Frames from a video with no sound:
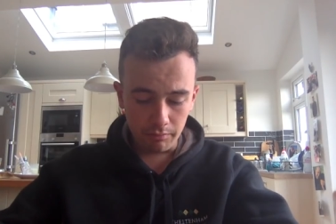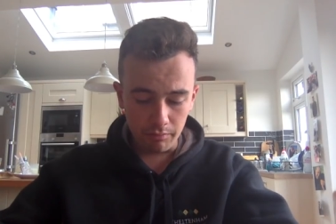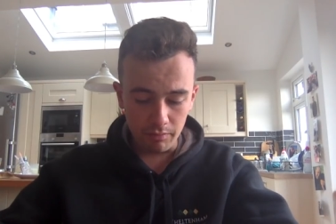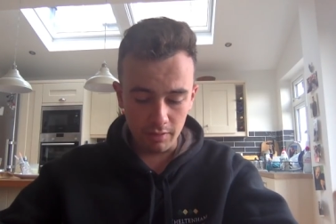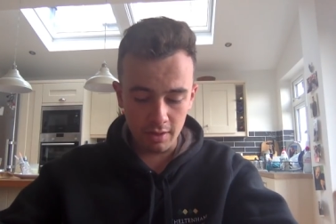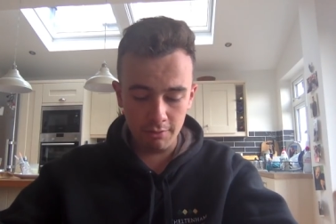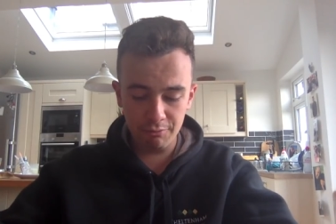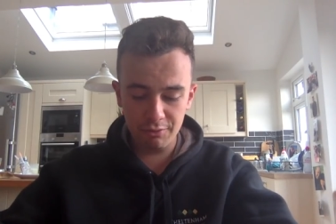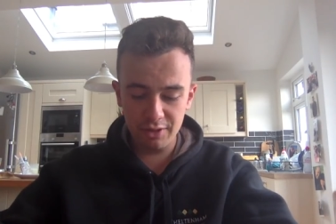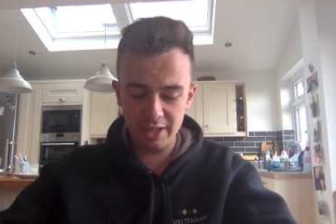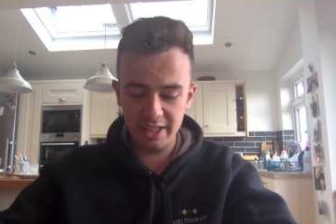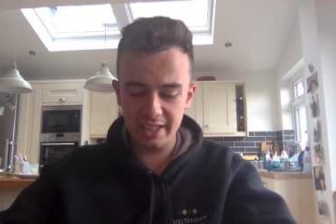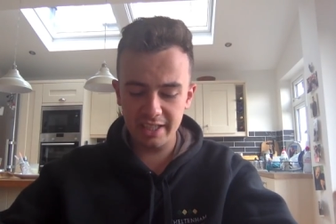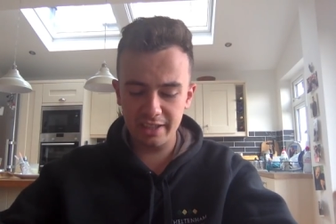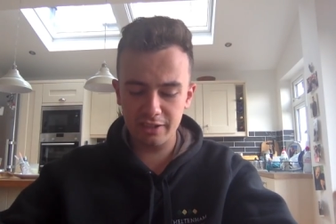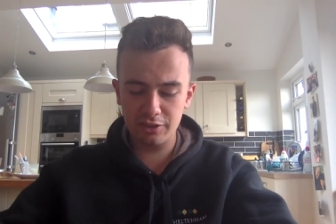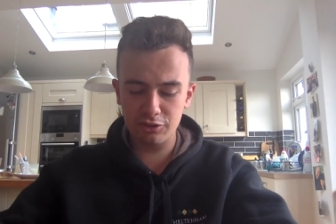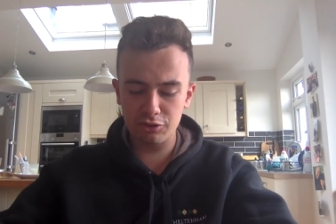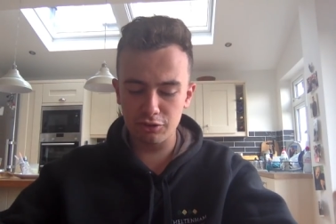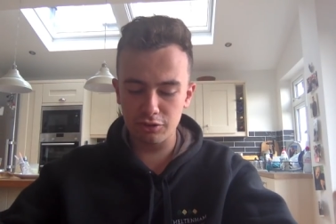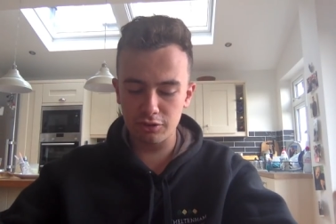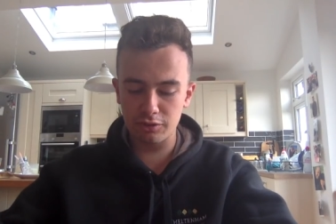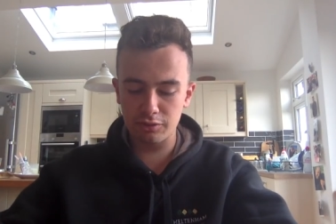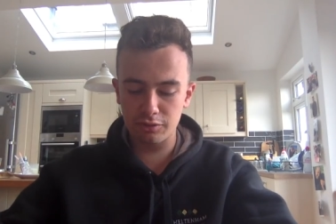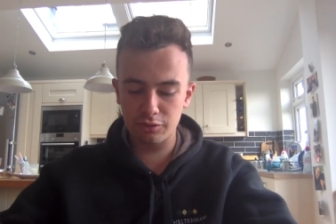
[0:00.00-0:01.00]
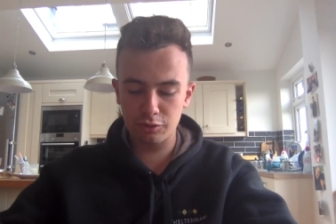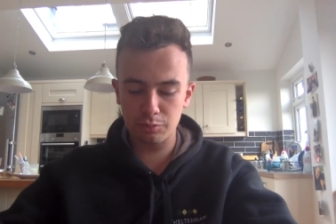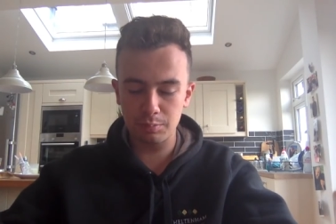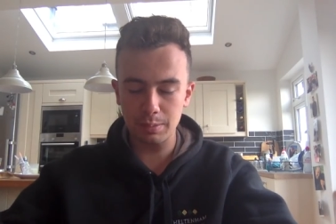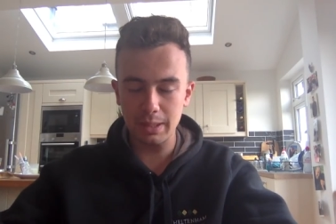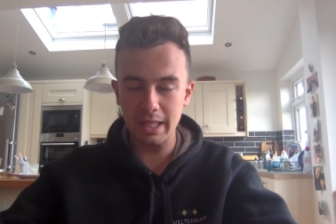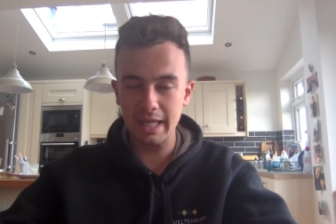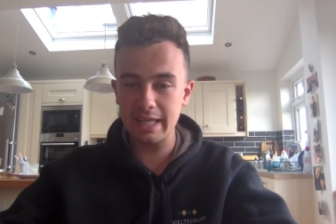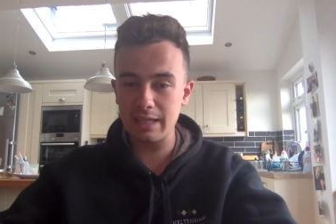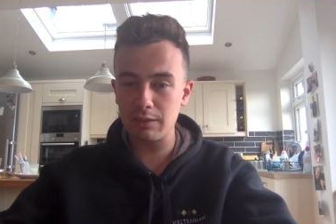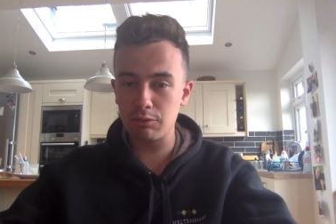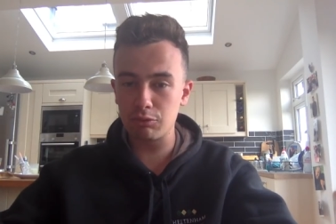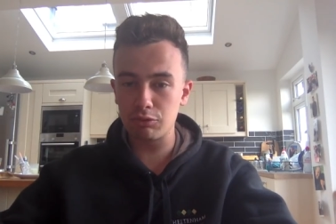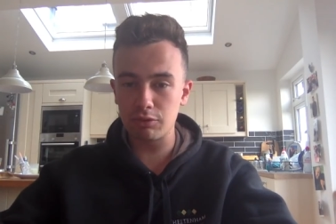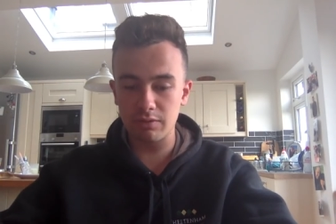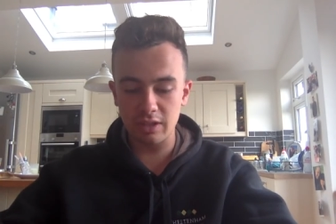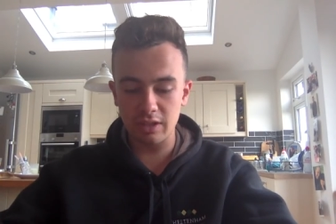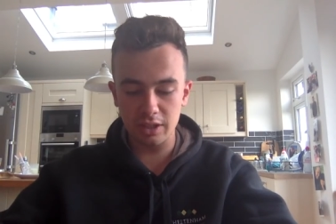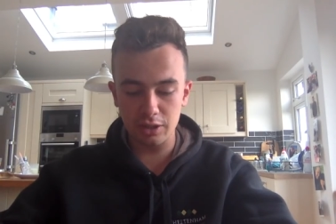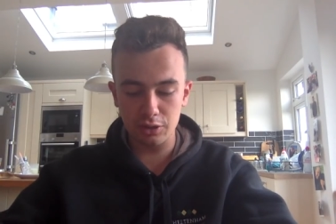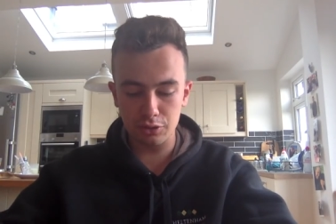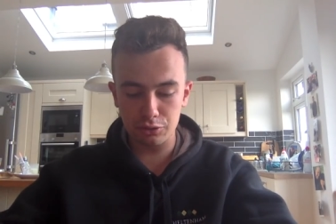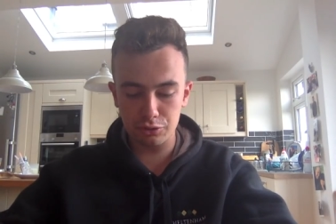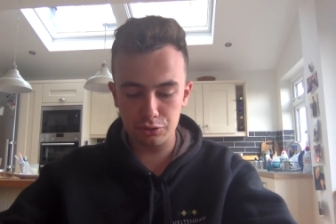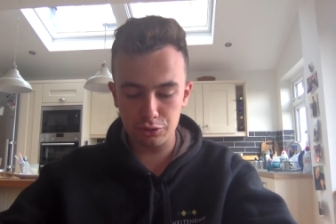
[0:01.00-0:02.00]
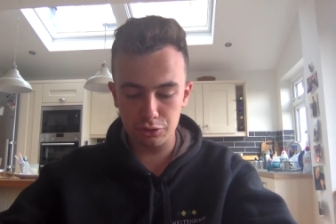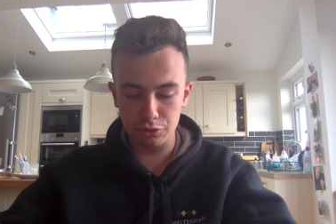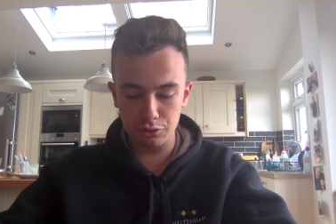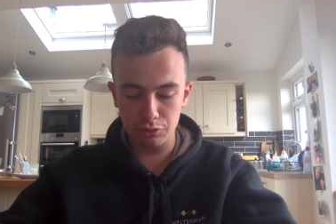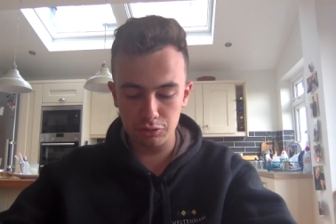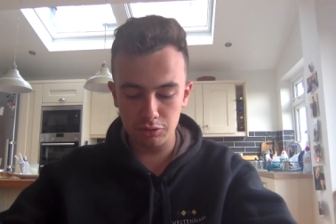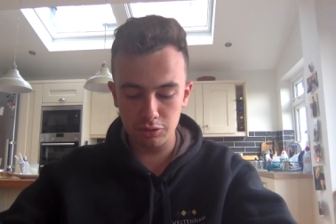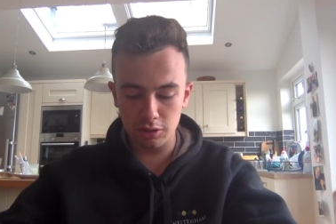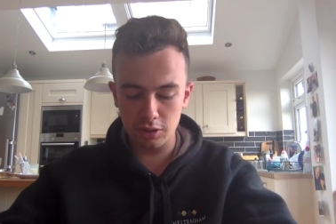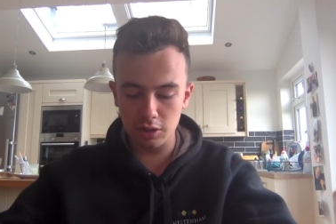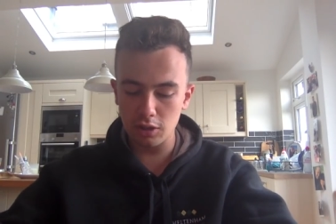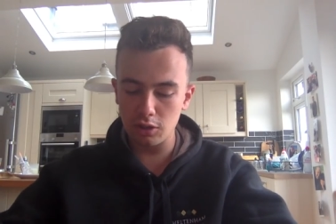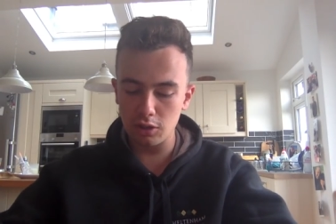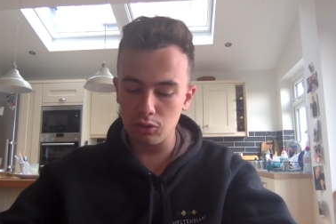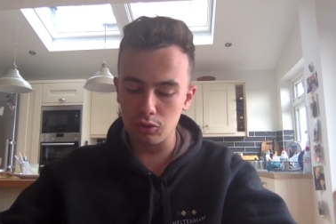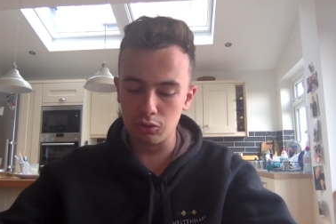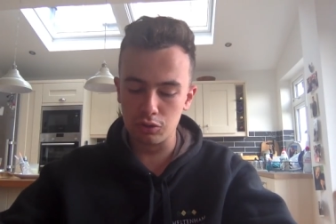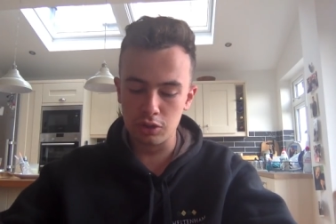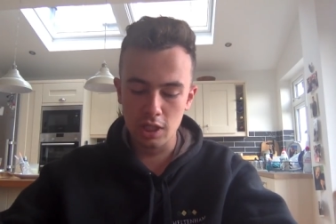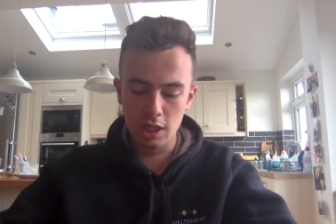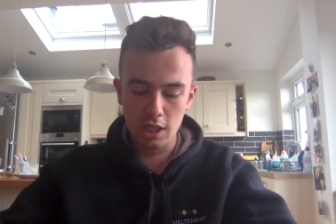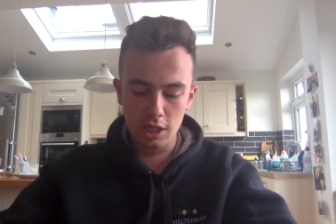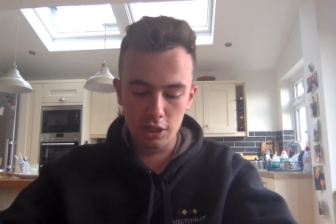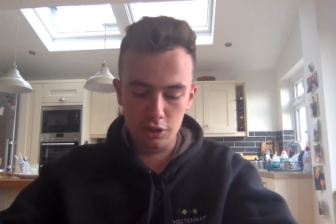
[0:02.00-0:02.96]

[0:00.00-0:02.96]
Phoenix of Spain was a very good two-year-old.